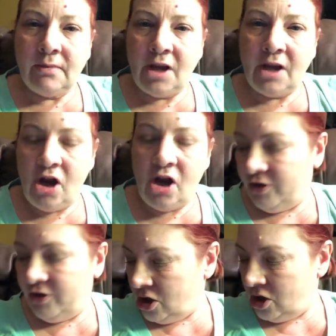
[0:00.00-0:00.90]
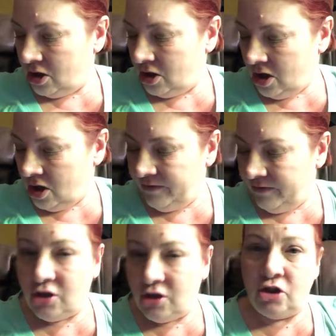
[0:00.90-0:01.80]
Coffee cho coffee
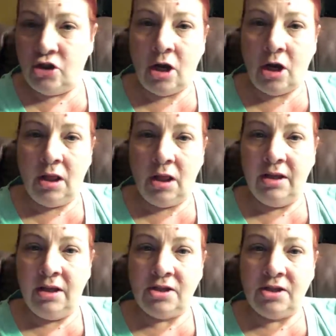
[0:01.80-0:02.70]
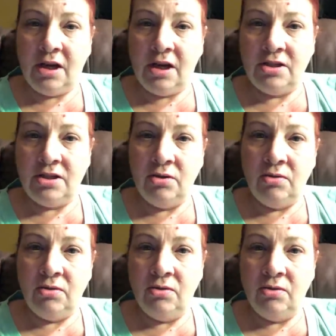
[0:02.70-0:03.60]
chocolate is talking
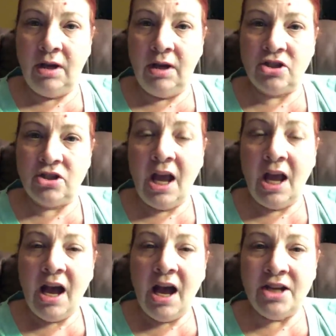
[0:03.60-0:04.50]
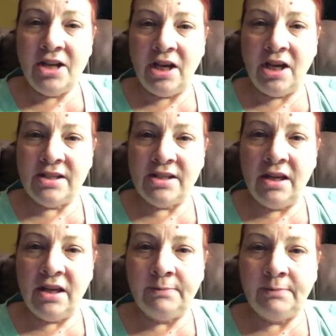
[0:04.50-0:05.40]
to Ashley. Hi,
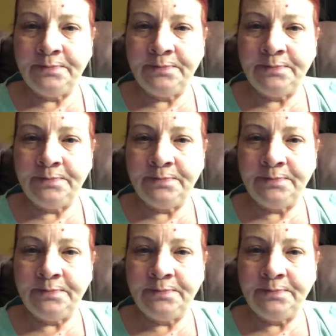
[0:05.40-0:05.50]
Jackson.